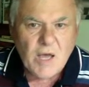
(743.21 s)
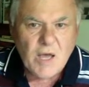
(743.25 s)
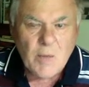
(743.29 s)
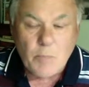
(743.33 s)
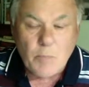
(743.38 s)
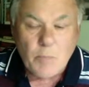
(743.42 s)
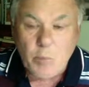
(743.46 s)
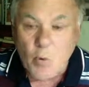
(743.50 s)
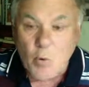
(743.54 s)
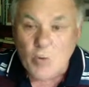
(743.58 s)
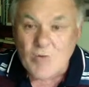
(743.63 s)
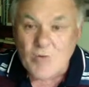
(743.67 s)

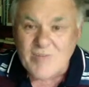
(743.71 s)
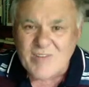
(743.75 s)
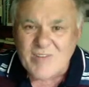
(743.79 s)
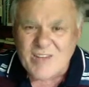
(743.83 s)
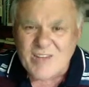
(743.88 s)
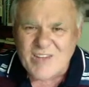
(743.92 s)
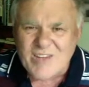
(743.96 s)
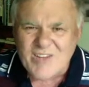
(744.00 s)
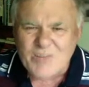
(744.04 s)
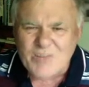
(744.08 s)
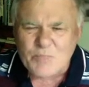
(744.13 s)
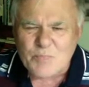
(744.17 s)
Pawn
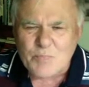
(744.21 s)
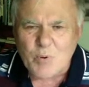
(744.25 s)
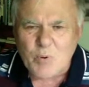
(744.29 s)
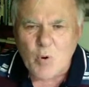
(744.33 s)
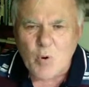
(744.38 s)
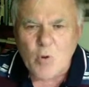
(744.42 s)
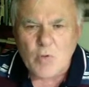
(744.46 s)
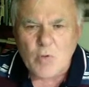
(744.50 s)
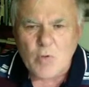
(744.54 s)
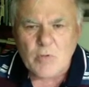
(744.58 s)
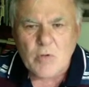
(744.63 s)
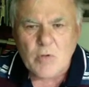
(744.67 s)
takes
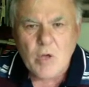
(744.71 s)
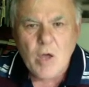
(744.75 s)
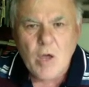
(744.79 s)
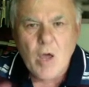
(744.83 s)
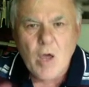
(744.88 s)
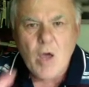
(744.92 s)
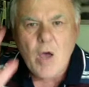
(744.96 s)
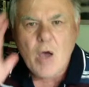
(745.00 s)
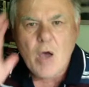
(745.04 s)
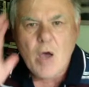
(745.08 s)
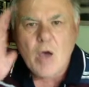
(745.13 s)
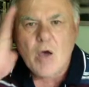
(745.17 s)
pawn.
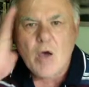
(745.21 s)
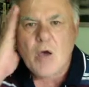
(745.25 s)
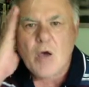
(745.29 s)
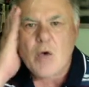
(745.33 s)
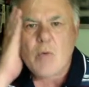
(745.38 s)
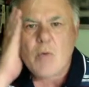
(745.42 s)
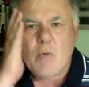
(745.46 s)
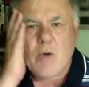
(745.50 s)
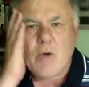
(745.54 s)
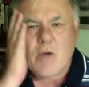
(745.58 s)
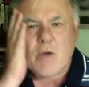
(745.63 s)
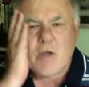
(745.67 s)
Oh
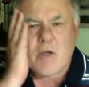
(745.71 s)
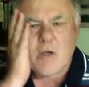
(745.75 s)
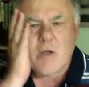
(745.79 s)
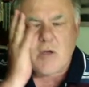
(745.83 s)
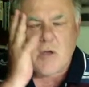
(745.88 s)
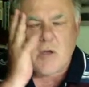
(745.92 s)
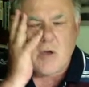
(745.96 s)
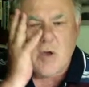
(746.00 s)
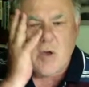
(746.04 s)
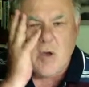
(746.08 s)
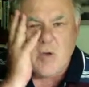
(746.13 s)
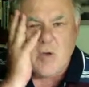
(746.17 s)
my
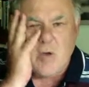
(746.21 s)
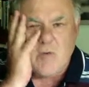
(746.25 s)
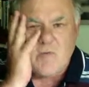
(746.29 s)
God,